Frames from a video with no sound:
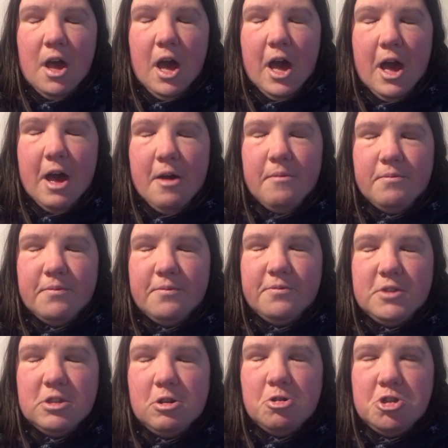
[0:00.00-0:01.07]
To
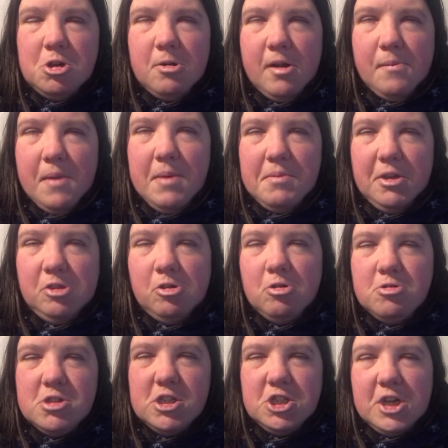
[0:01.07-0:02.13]
those of you that may be
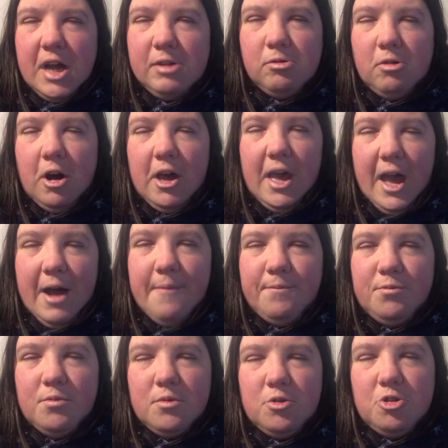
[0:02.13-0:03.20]
new to the channel, I
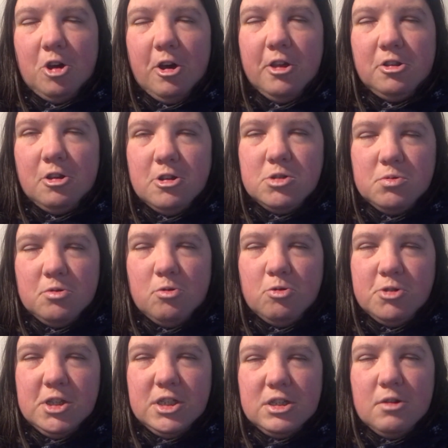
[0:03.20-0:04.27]
am diagnosed with
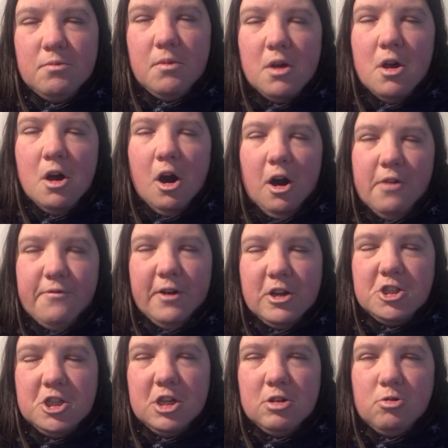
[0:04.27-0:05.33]
autism, high
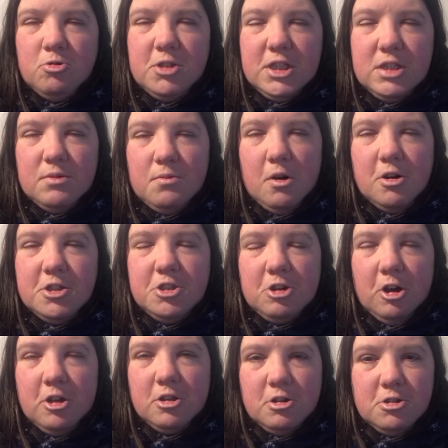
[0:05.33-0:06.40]
functioning autism. I was
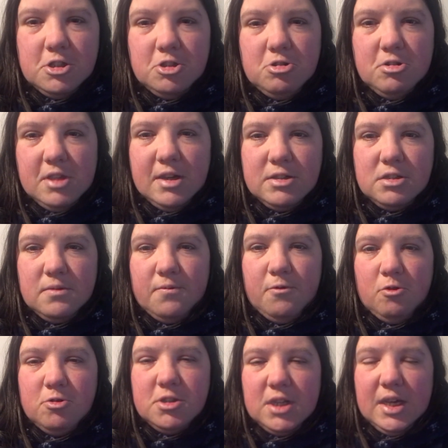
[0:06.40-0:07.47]
diagnosed in
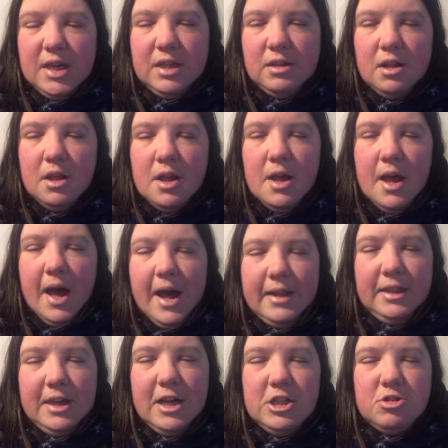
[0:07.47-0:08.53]
2014
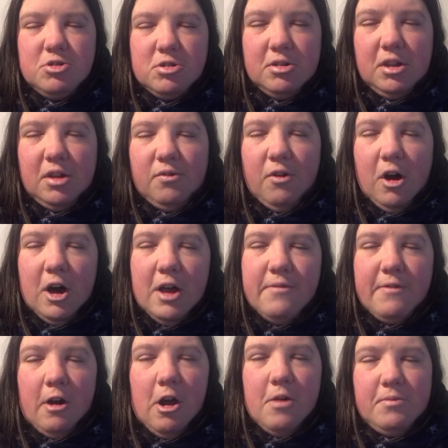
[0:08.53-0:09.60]
at the age of
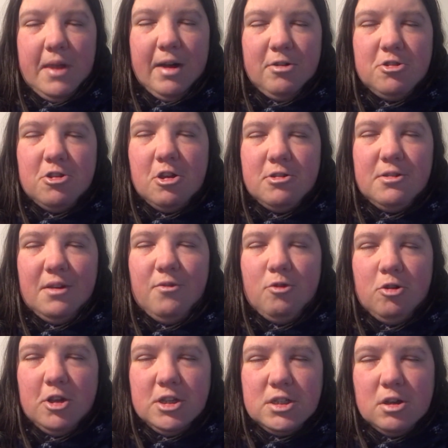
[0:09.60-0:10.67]
25. I am now
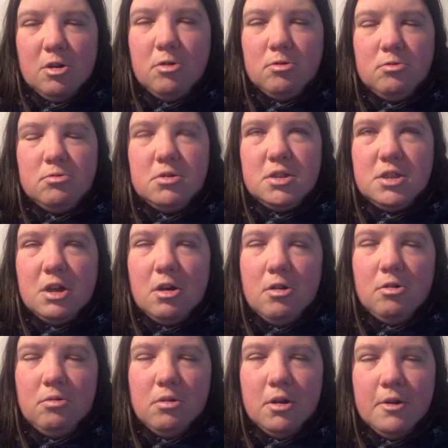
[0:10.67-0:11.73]
34 years old.
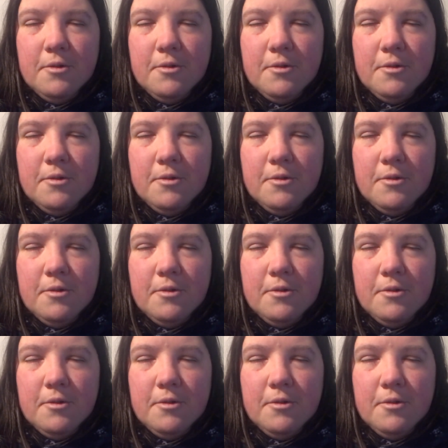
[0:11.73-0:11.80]
So